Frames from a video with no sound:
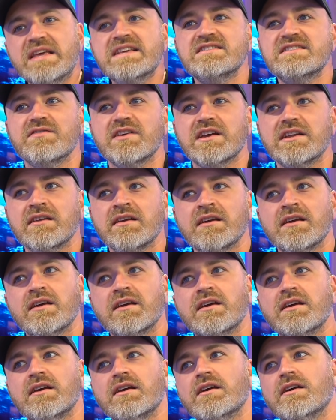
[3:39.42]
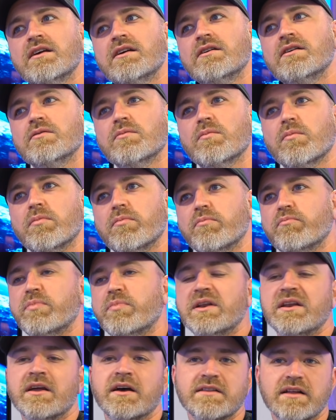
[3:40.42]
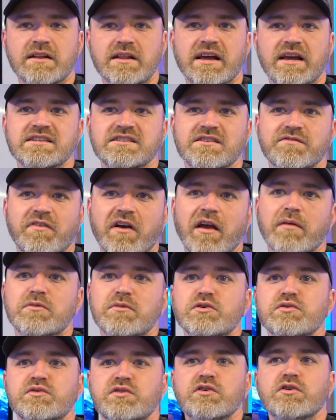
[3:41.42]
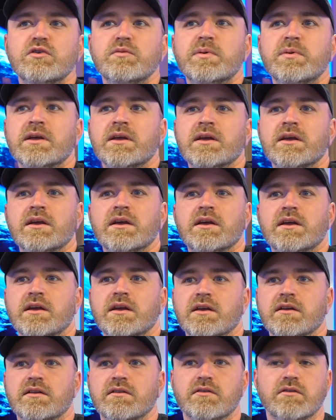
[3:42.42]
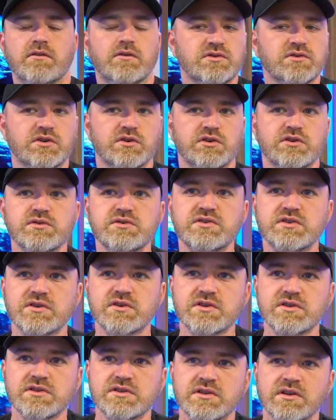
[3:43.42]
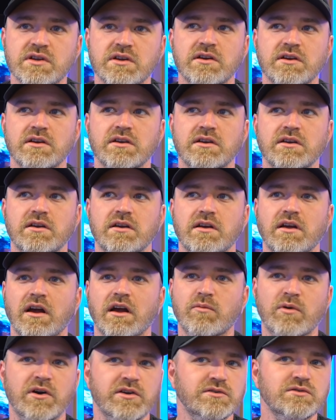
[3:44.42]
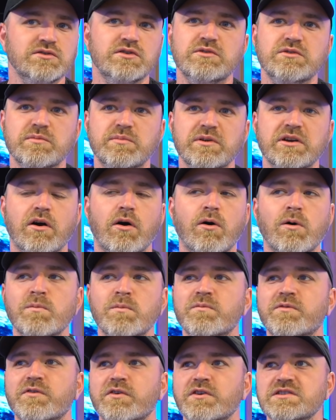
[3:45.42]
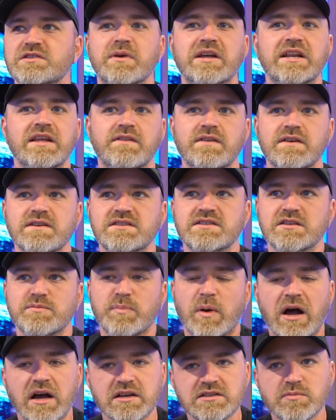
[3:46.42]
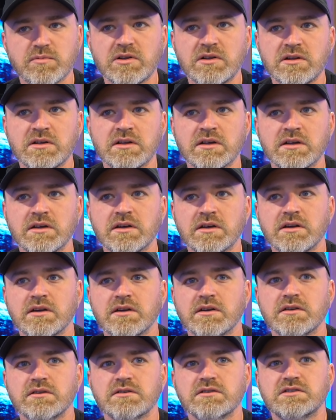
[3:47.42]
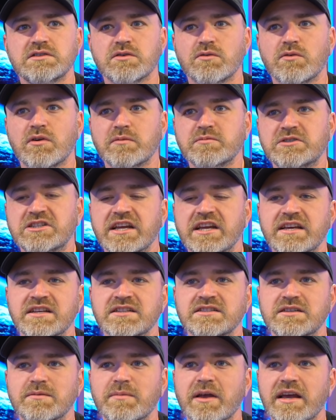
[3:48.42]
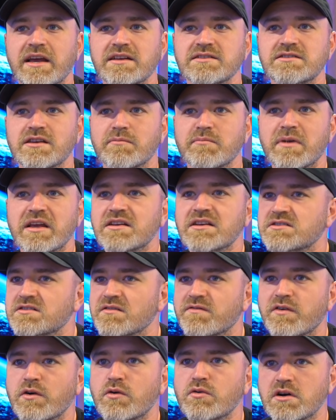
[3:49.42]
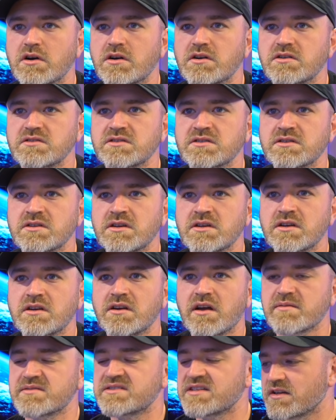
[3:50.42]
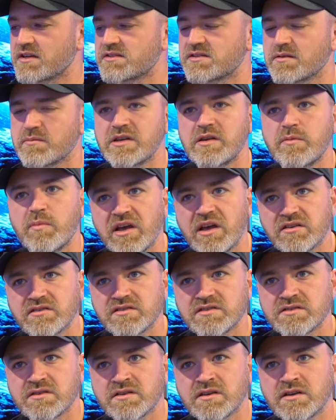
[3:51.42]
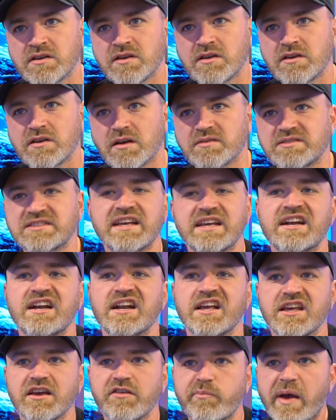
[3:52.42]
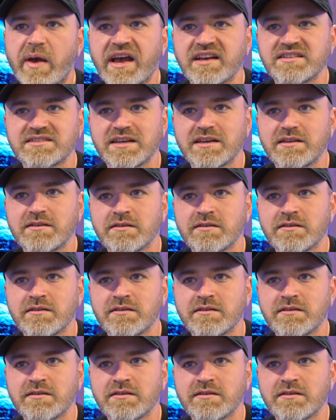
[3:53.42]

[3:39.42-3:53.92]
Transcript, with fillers: of it. -hmm. But nonetheless, if I'm YouTube, those are users. I want YouTube to be a home for as many things as possible. So I'm shaking some hands. I'm making some phone calls. I'm sending some emails. I'm sending a gift basket.